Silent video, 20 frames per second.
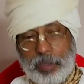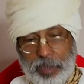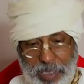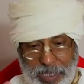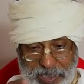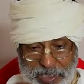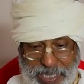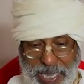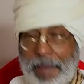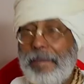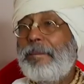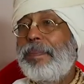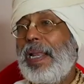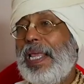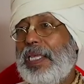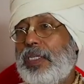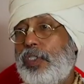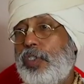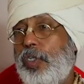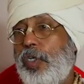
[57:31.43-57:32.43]
the same
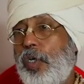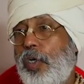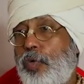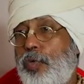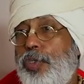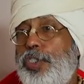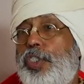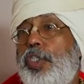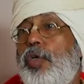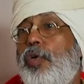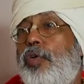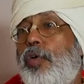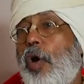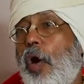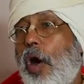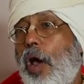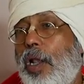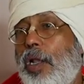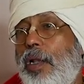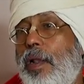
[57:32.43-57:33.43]
place which you
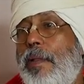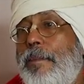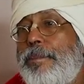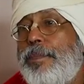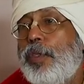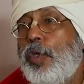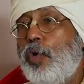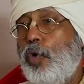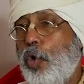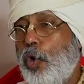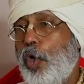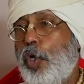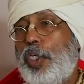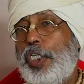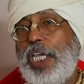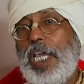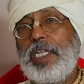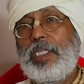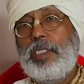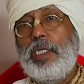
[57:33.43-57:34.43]
call
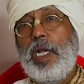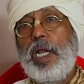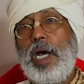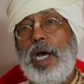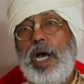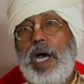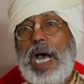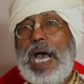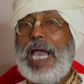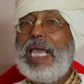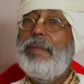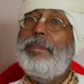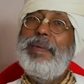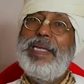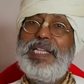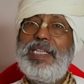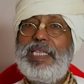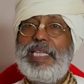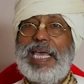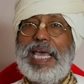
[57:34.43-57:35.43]
Kurukshetra. I've
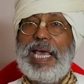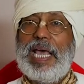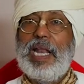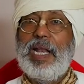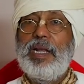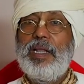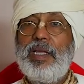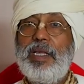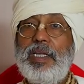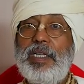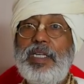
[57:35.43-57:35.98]
been there.